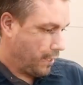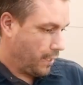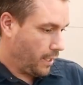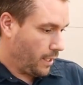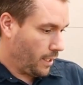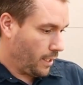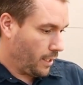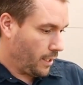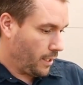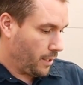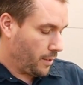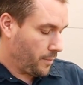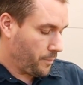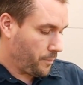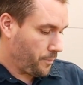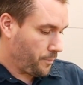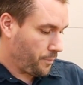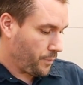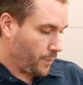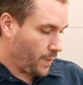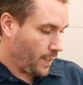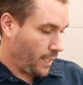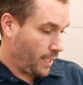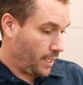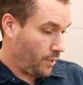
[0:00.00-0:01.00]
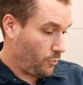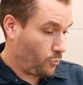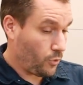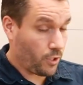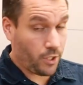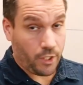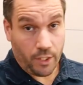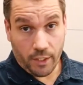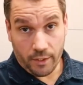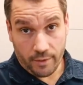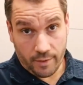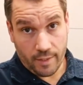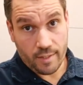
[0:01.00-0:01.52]
And we're
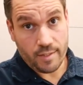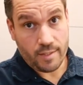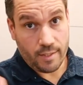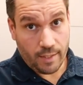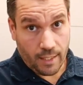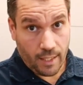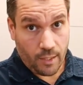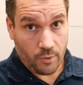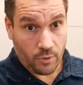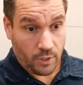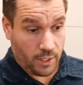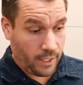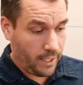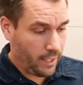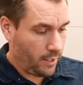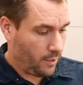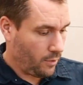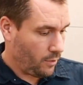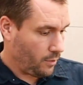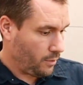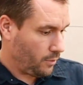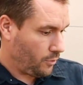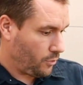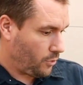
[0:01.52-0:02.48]
gonna test it out later